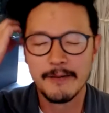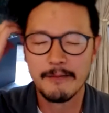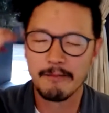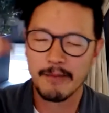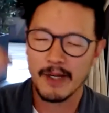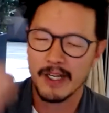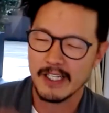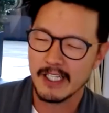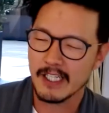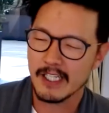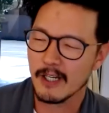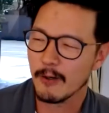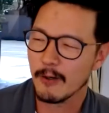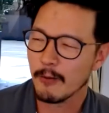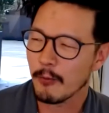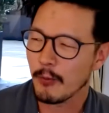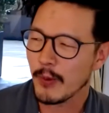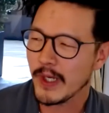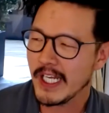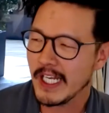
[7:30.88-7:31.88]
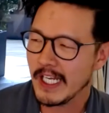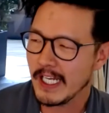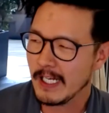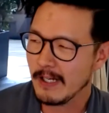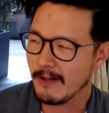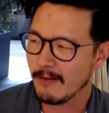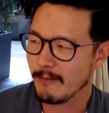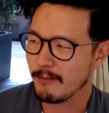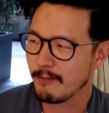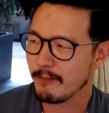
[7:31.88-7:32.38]
But you know,
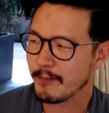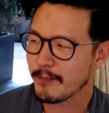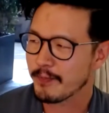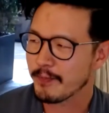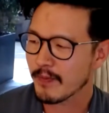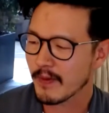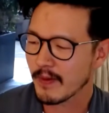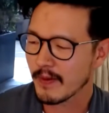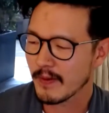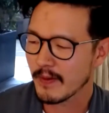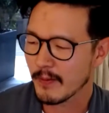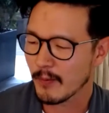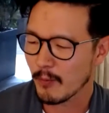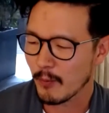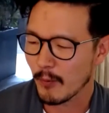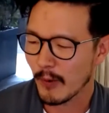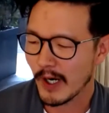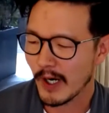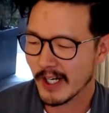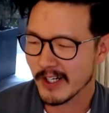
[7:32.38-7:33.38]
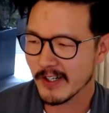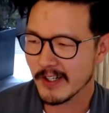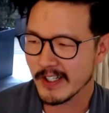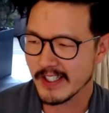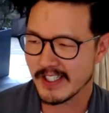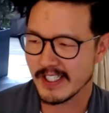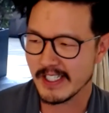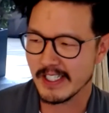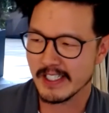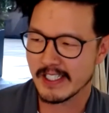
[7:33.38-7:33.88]
we water
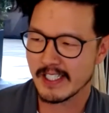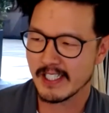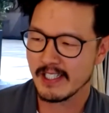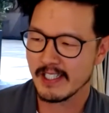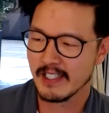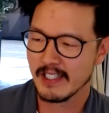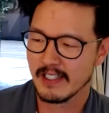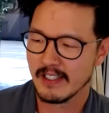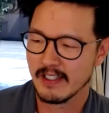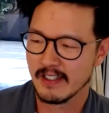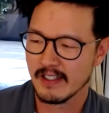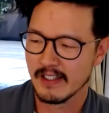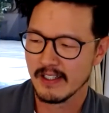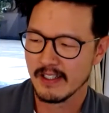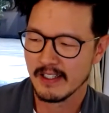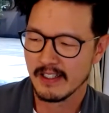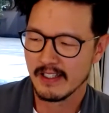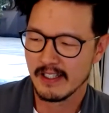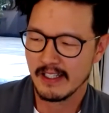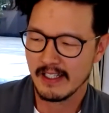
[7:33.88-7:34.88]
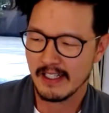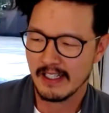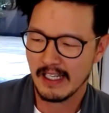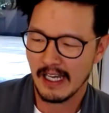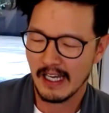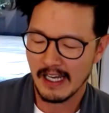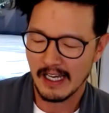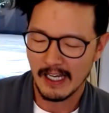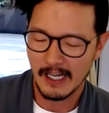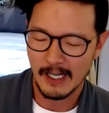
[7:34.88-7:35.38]
isn't.
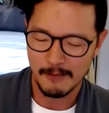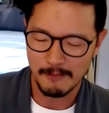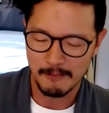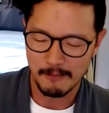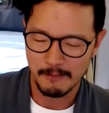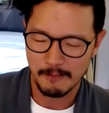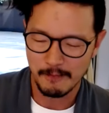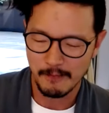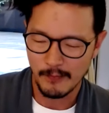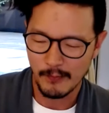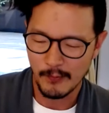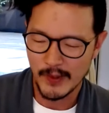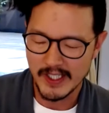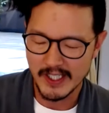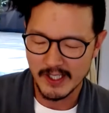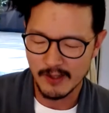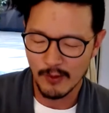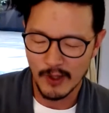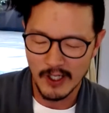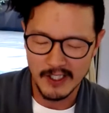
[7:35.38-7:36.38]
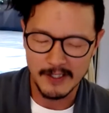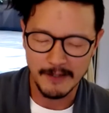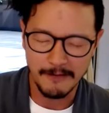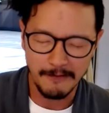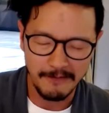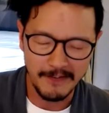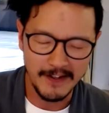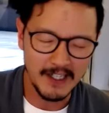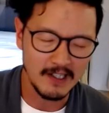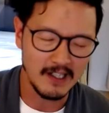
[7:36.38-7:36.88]
Um, we didn't want it to
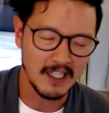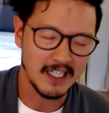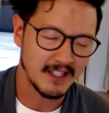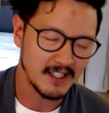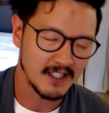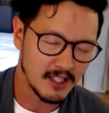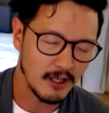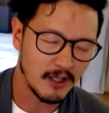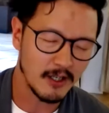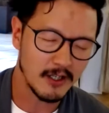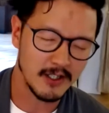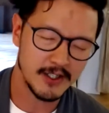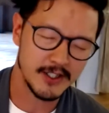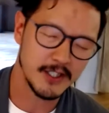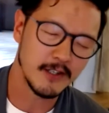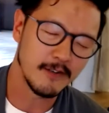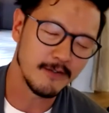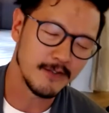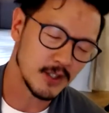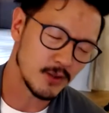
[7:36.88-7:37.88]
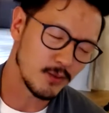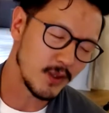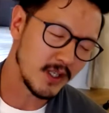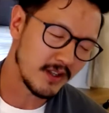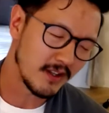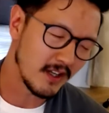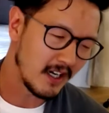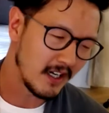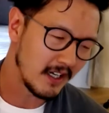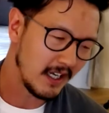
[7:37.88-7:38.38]
feel like this hard surface. We
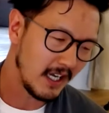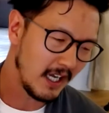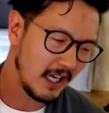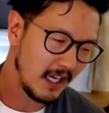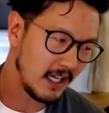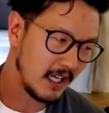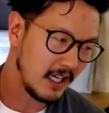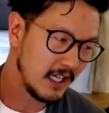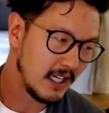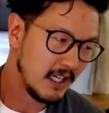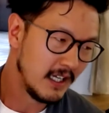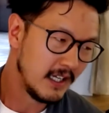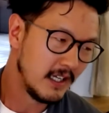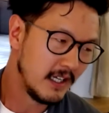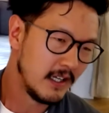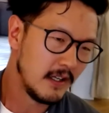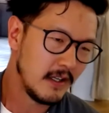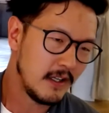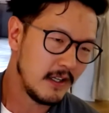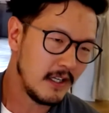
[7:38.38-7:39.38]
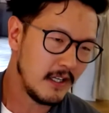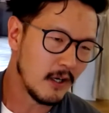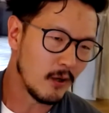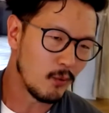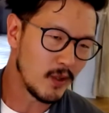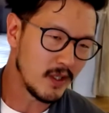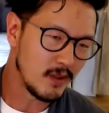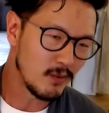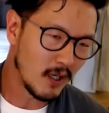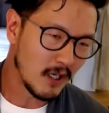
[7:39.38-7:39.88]
thought, hey, you know,
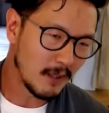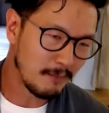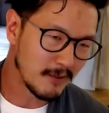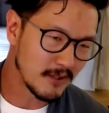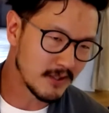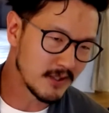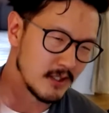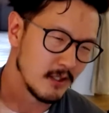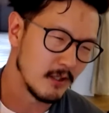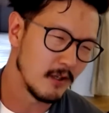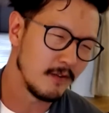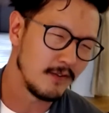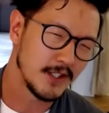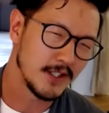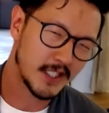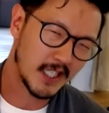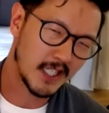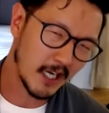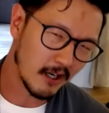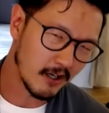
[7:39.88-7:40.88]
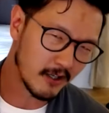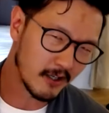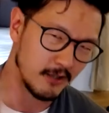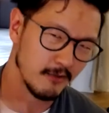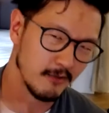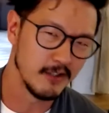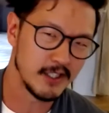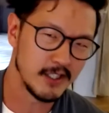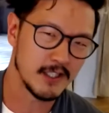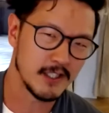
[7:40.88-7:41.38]
we want to preserve this
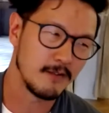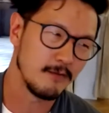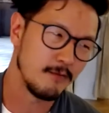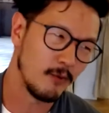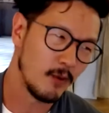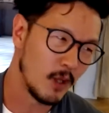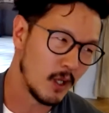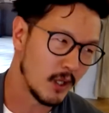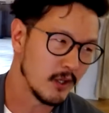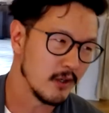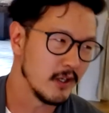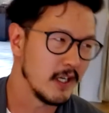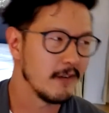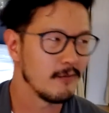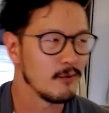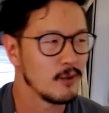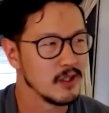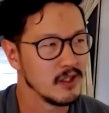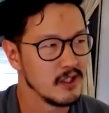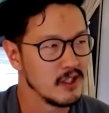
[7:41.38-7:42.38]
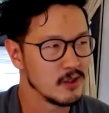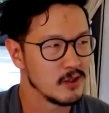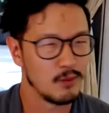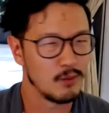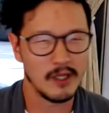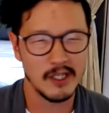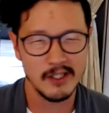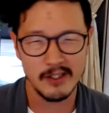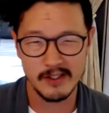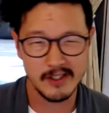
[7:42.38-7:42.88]
characteristic of water. And everyone knows
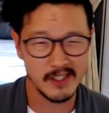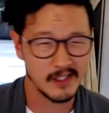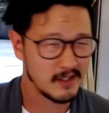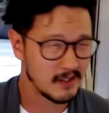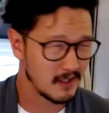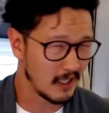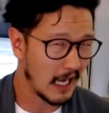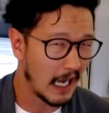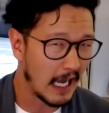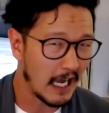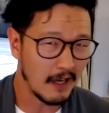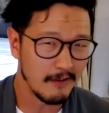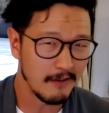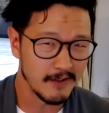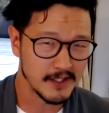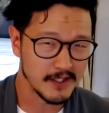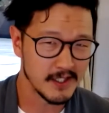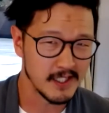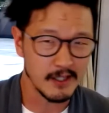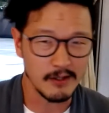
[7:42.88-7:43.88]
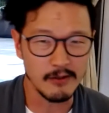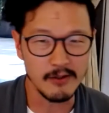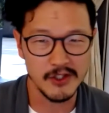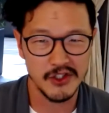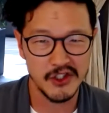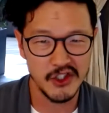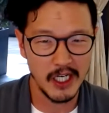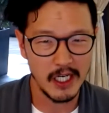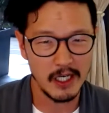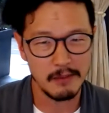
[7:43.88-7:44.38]
water doesn't have a single
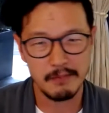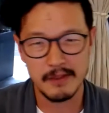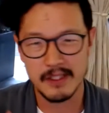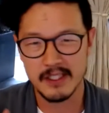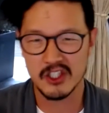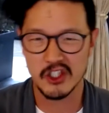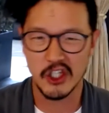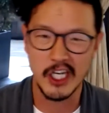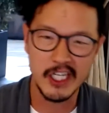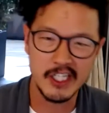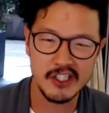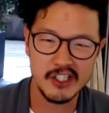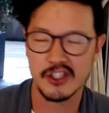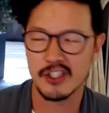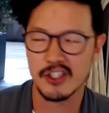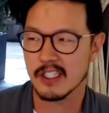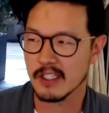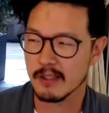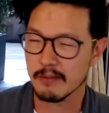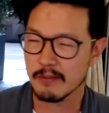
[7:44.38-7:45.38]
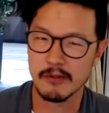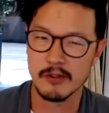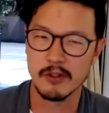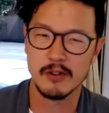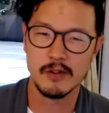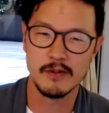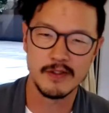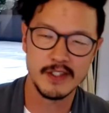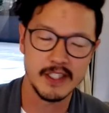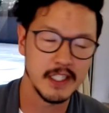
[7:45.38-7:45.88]
shape. It changes and it moves.